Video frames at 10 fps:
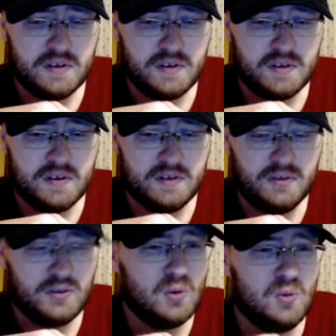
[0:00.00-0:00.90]

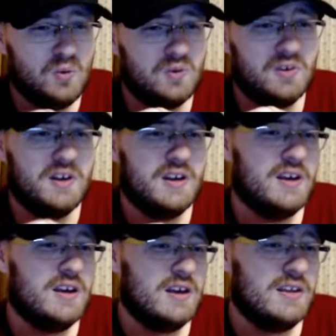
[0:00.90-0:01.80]
So,
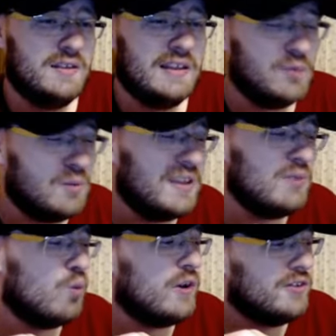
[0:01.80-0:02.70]
that's what I'm like,
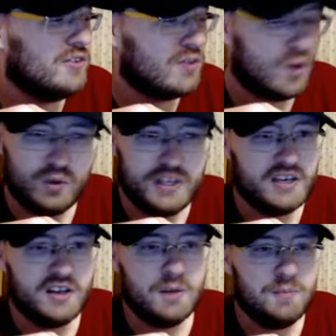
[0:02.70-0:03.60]
where is this all leading
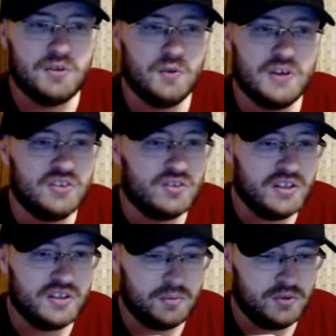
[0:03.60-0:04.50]
up to? It just leads
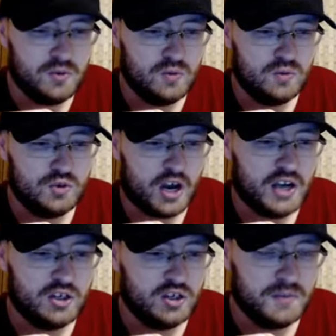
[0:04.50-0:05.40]
up to John
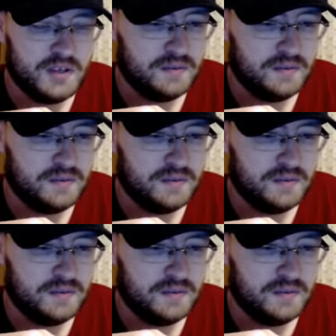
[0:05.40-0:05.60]
Goodman.